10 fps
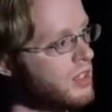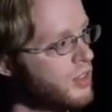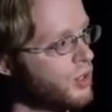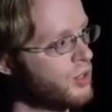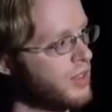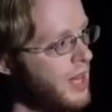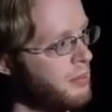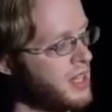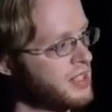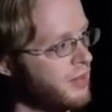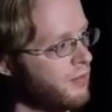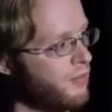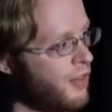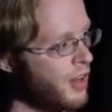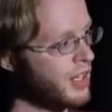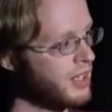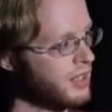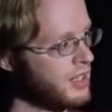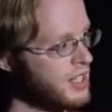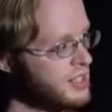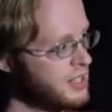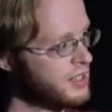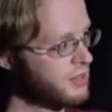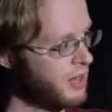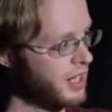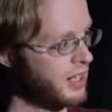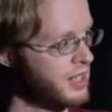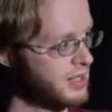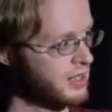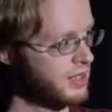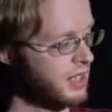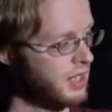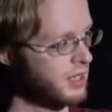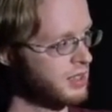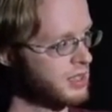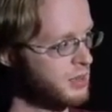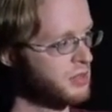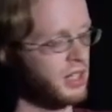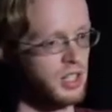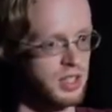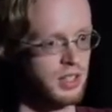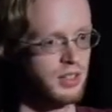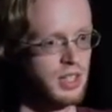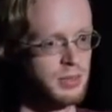th that makes it very easy to recognize in, in speech recognition. It's,